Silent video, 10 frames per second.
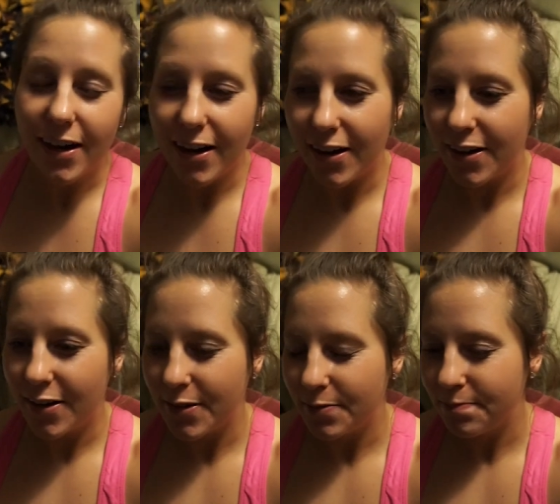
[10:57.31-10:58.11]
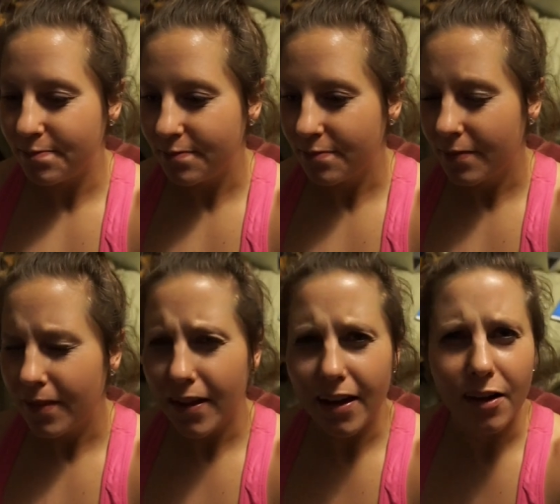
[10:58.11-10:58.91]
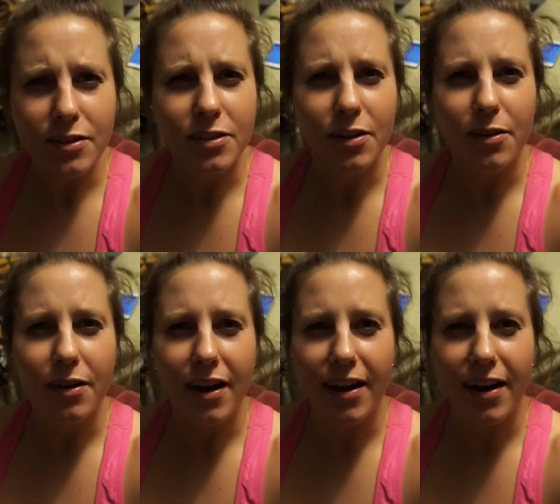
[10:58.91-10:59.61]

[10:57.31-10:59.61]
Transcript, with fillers: Um, and also,